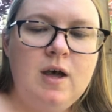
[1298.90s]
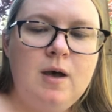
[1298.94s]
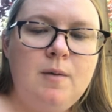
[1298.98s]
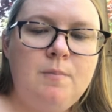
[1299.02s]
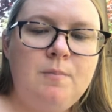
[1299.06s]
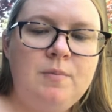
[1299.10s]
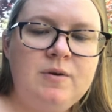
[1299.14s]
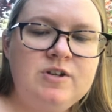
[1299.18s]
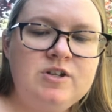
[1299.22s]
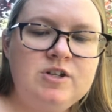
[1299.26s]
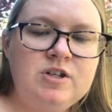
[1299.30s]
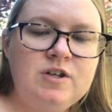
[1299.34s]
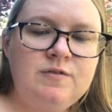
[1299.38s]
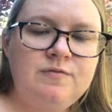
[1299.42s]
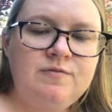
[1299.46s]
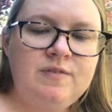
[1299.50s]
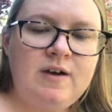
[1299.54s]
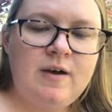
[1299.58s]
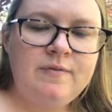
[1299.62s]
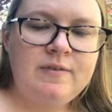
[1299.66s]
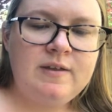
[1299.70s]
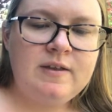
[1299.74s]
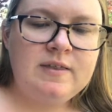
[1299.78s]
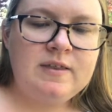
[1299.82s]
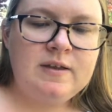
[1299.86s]
But she
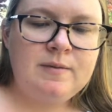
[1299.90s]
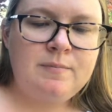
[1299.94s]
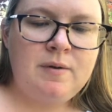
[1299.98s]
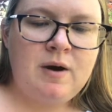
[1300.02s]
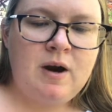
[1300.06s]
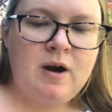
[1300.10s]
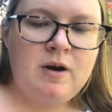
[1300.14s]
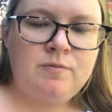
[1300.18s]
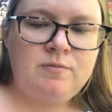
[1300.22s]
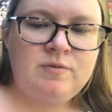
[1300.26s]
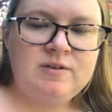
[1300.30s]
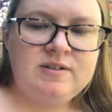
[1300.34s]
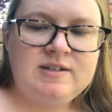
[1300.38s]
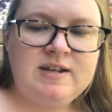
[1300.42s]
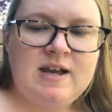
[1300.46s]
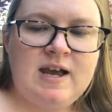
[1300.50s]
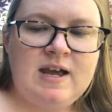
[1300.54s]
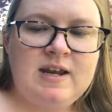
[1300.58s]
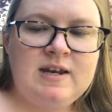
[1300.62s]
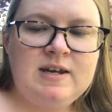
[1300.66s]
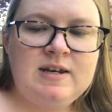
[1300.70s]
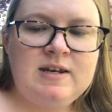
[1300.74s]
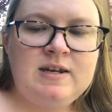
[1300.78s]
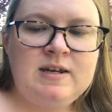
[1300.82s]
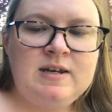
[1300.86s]
found that the barn was
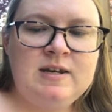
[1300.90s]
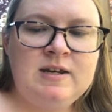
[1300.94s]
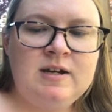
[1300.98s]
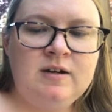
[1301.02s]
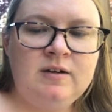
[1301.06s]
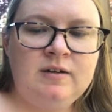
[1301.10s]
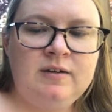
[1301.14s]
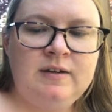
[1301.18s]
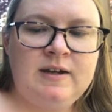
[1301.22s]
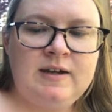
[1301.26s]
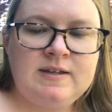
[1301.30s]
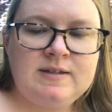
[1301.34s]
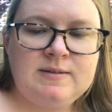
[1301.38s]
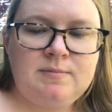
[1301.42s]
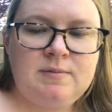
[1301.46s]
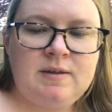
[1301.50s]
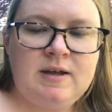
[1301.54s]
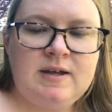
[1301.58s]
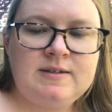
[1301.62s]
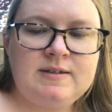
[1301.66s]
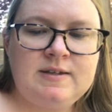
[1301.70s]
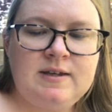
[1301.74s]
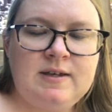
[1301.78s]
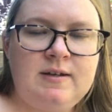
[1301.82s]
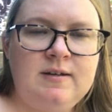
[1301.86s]
not nearly as
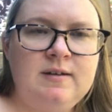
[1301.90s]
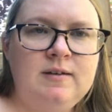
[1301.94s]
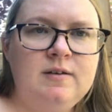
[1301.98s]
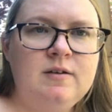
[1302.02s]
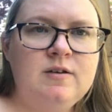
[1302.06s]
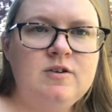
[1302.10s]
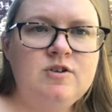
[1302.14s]
pleasant.